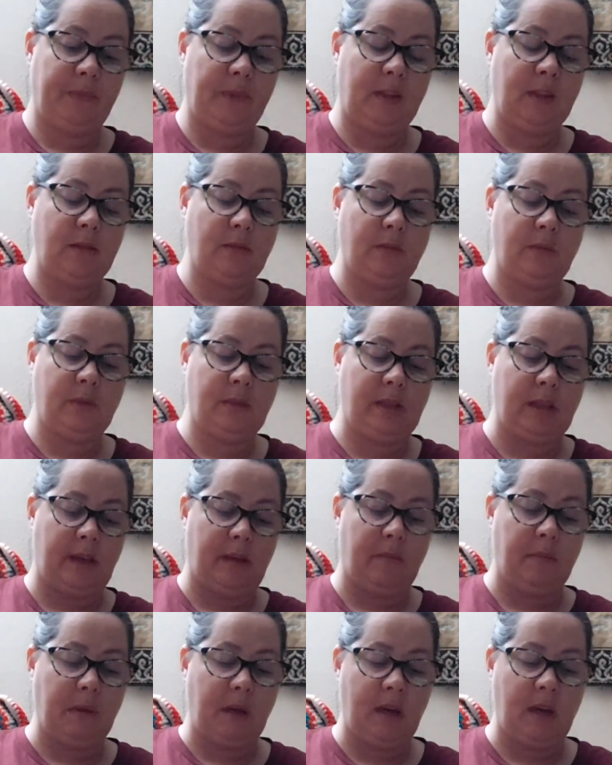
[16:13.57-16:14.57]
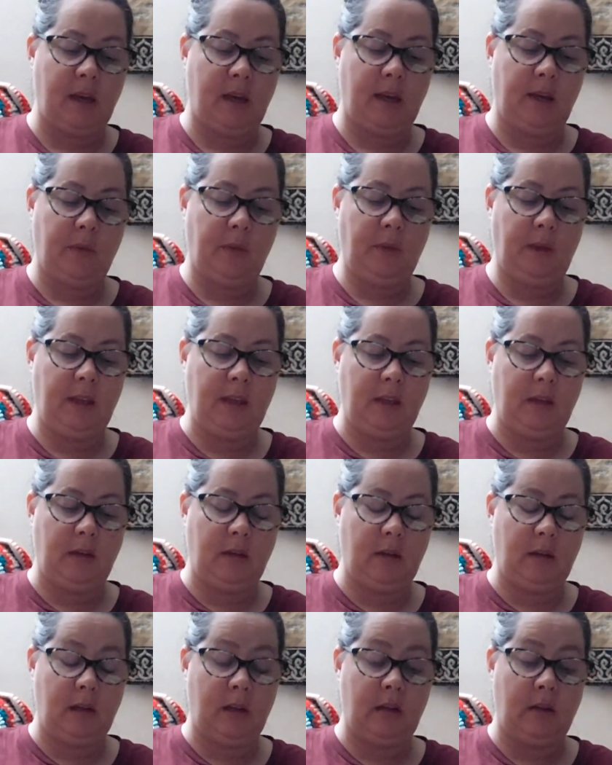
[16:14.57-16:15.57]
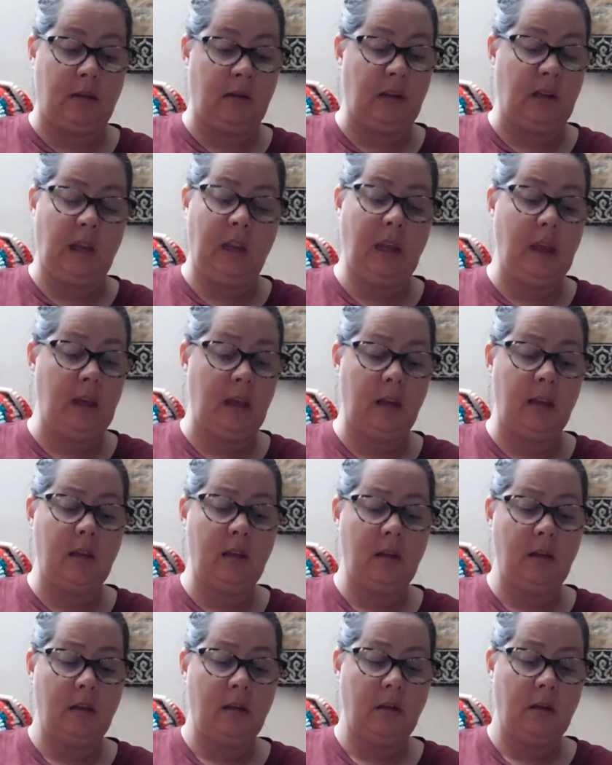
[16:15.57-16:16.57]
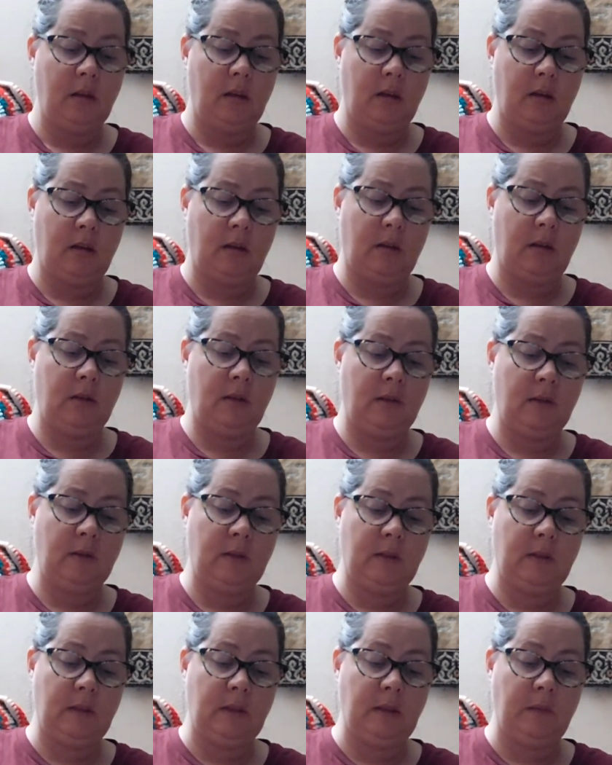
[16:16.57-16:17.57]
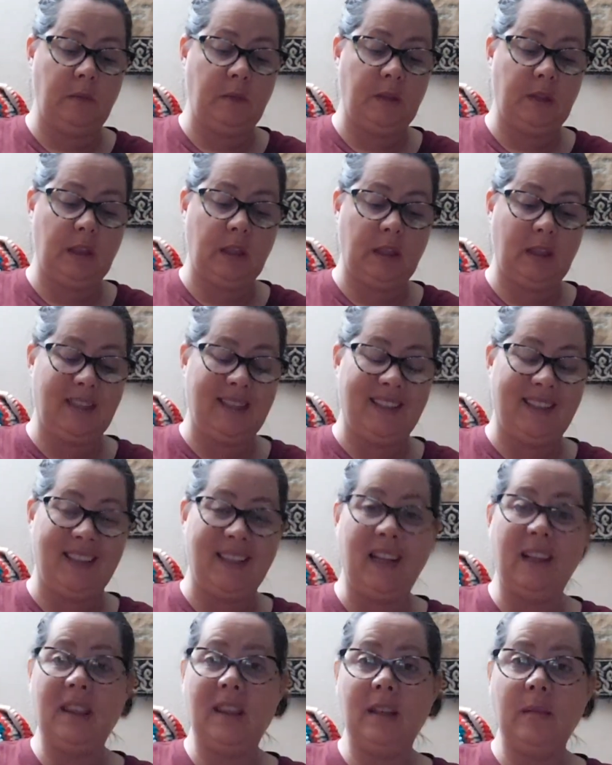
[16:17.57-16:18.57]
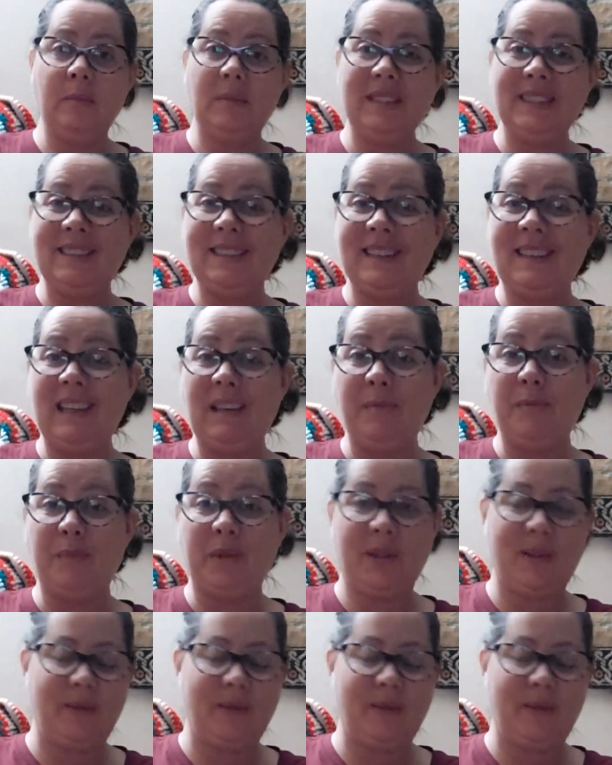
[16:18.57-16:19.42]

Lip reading: this was like my weekend, and today seems like I did nothing but sleep.